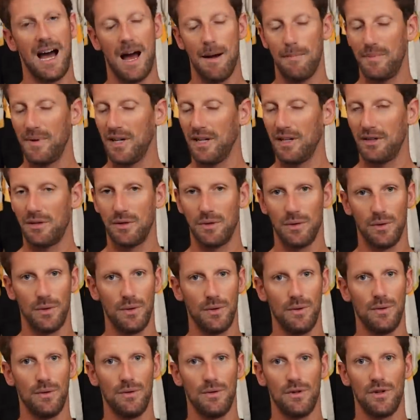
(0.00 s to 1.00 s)
Happy
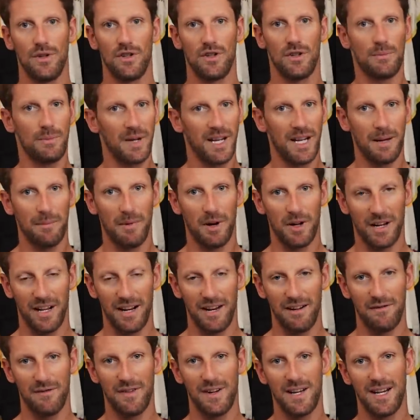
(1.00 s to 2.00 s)
to speak about
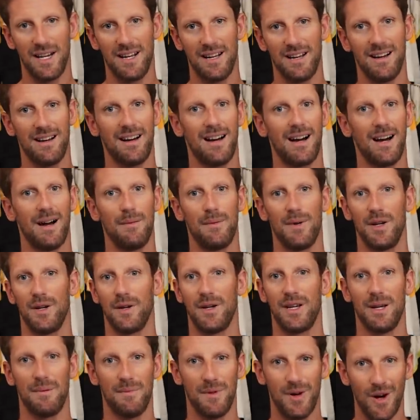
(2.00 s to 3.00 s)
anything. Happy to
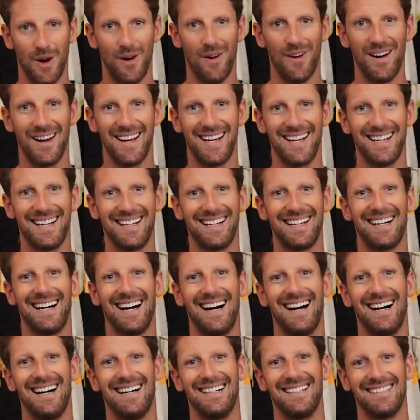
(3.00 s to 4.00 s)
keep going,
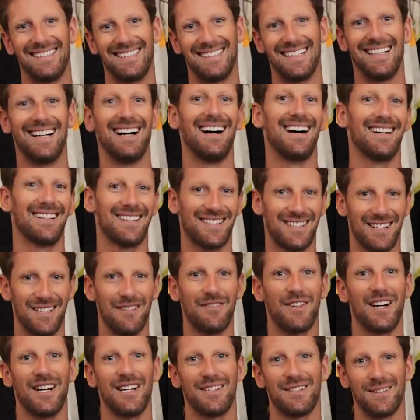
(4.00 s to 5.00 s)
and I'll see
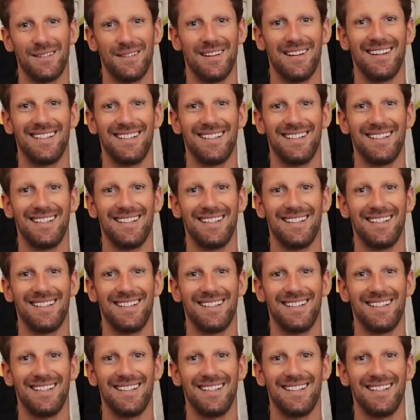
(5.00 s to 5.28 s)
you very soon.